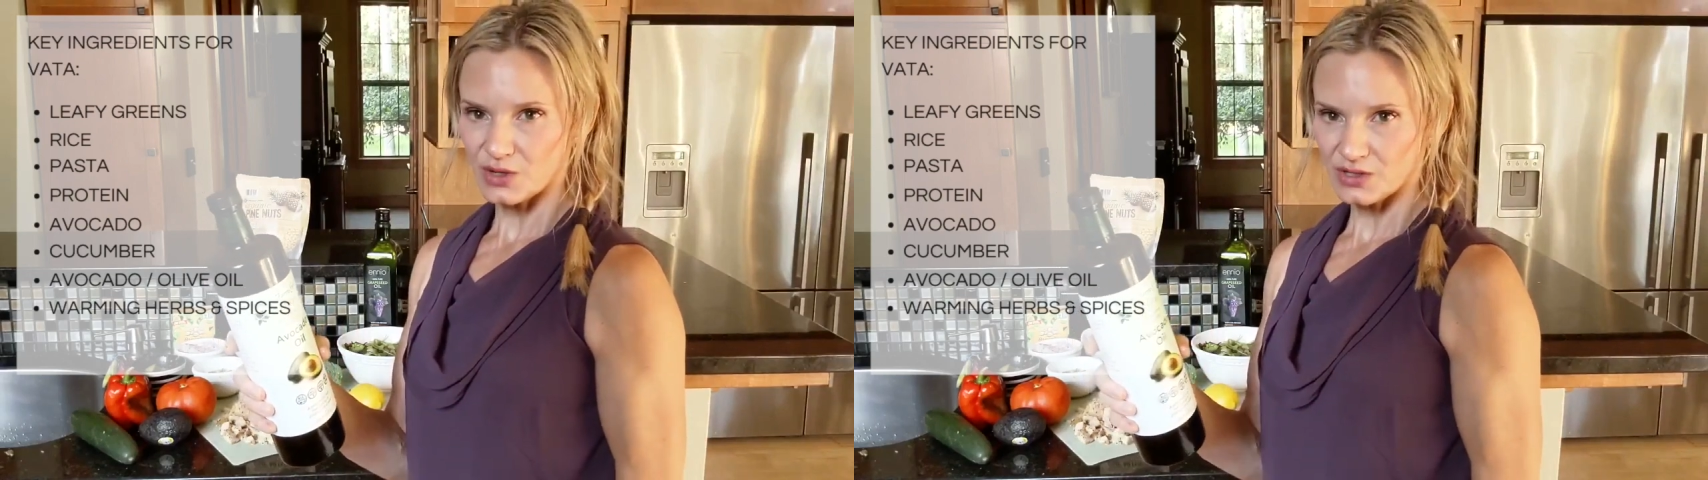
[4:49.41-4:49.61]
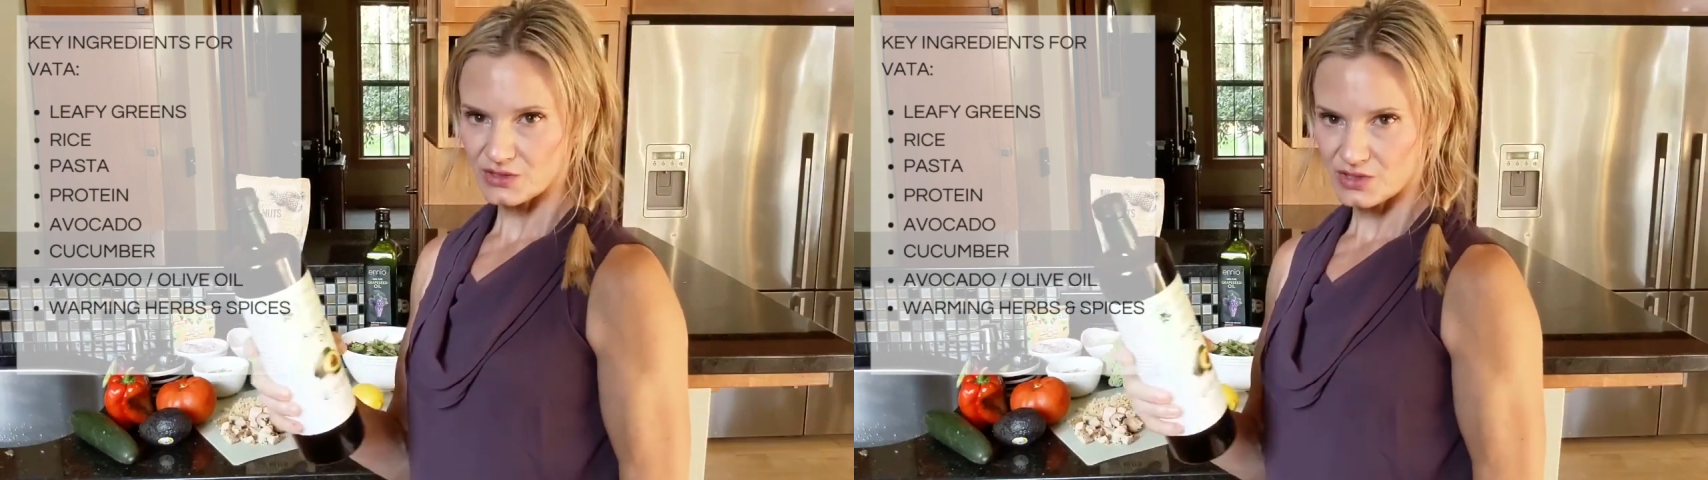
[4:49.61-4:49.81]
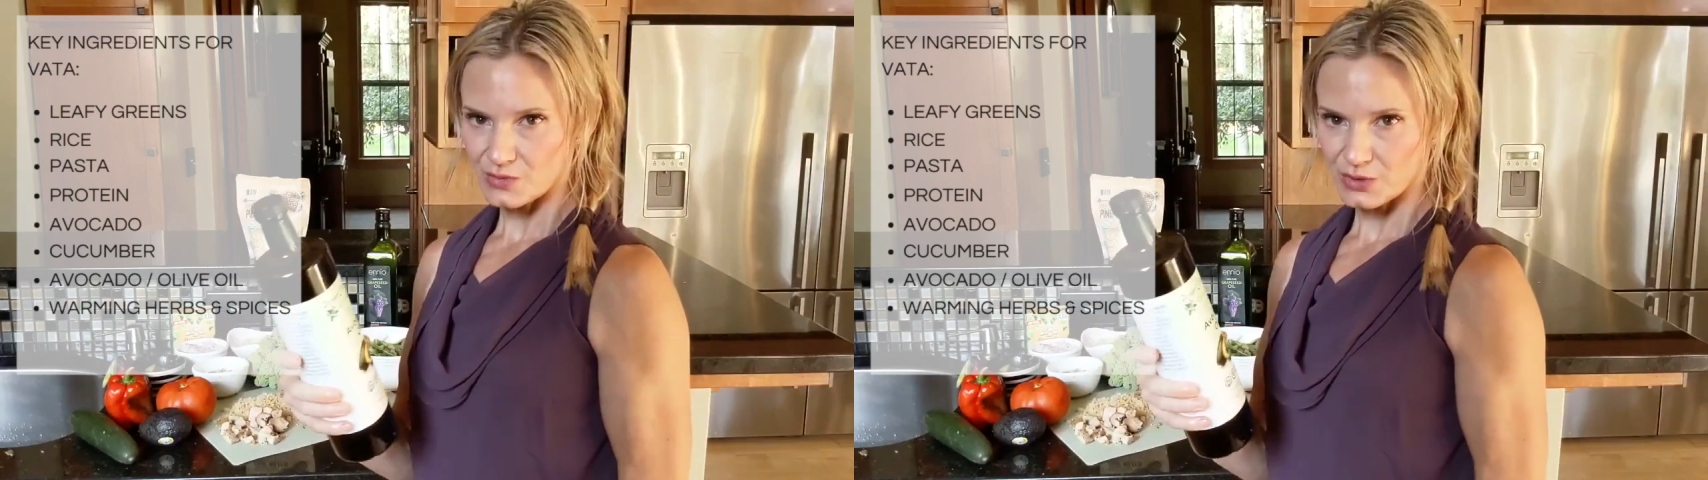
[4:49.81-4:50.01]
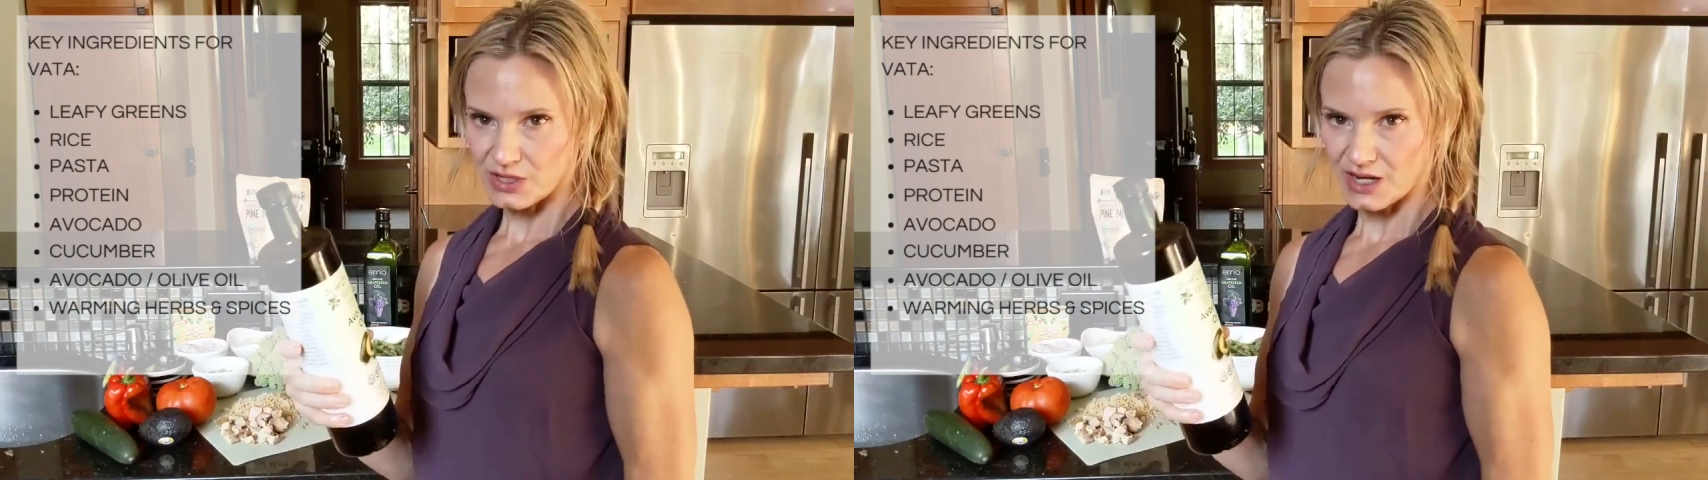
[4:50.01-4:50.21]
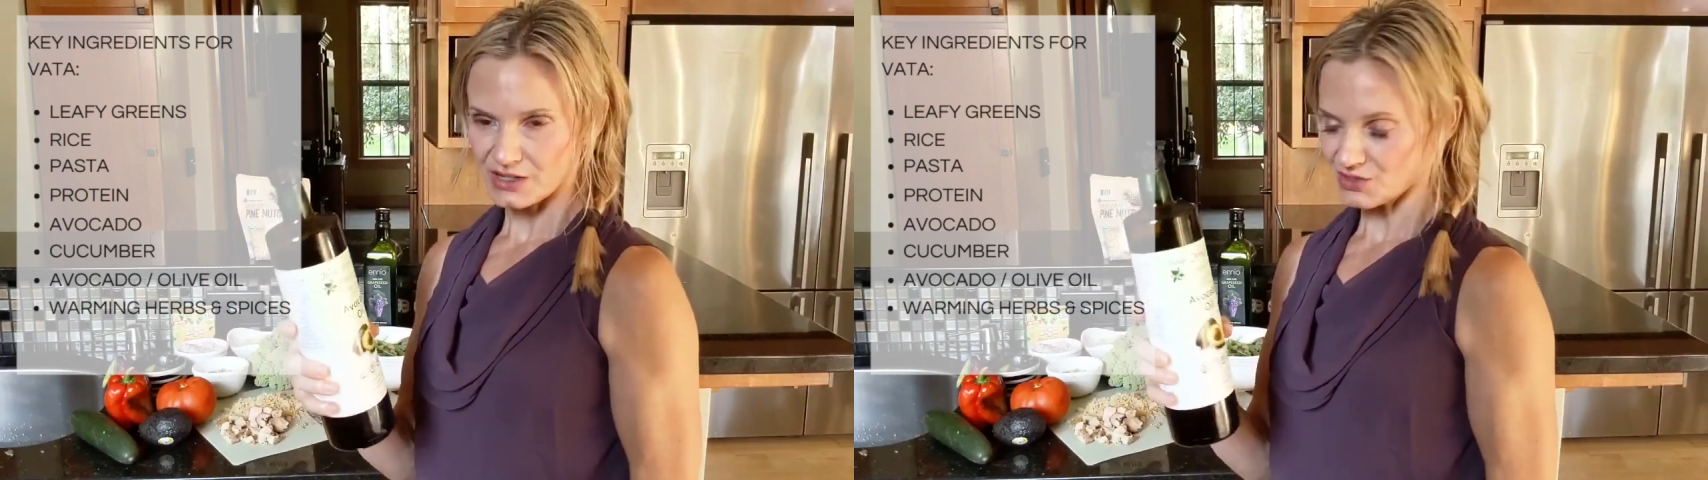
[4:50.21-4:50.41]
oil to
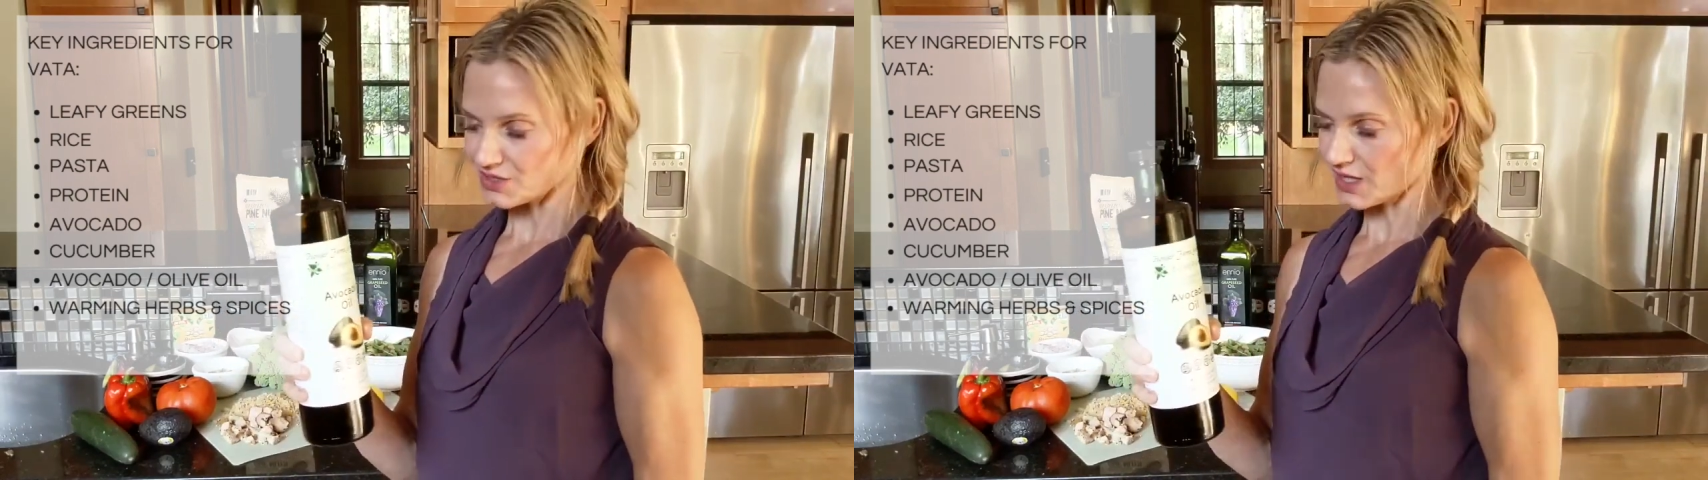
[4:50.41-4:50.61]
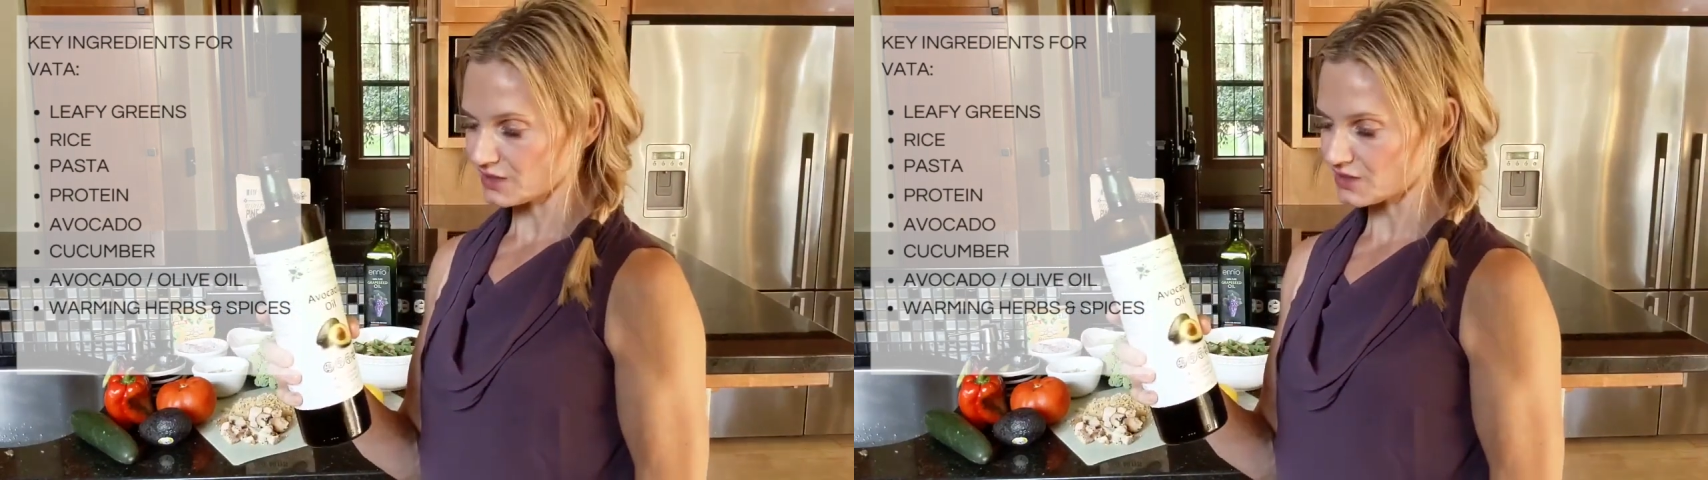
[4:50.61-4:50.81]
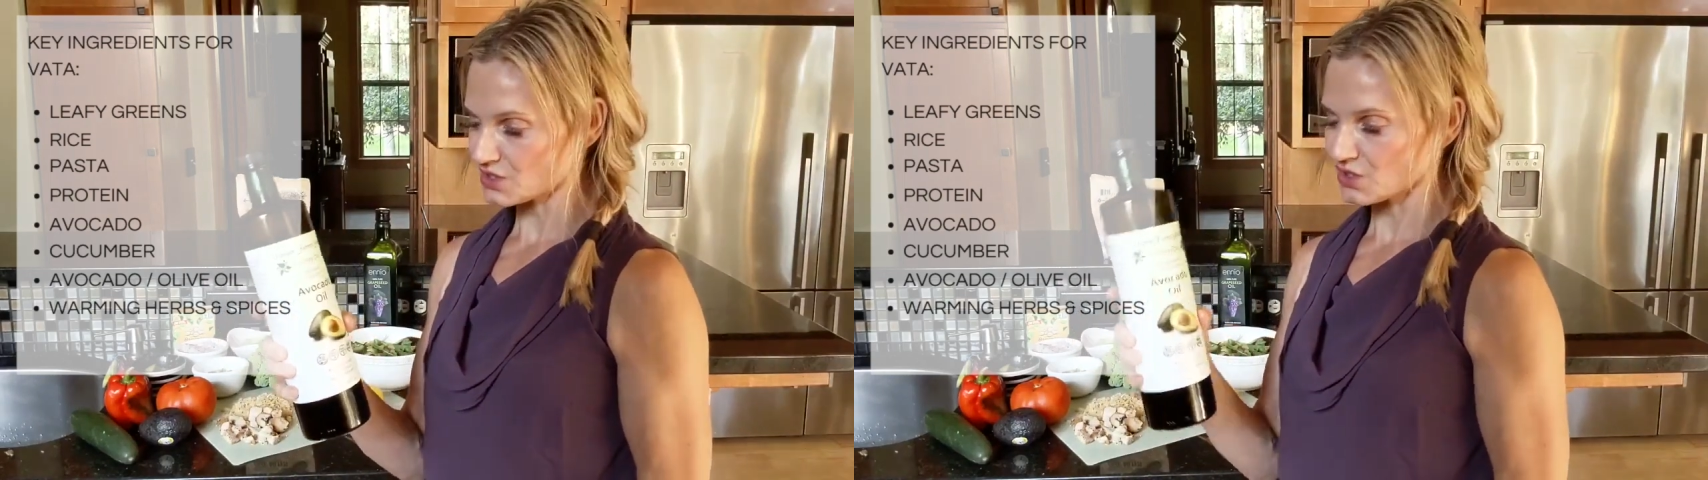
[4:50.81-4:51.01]
put on your salad.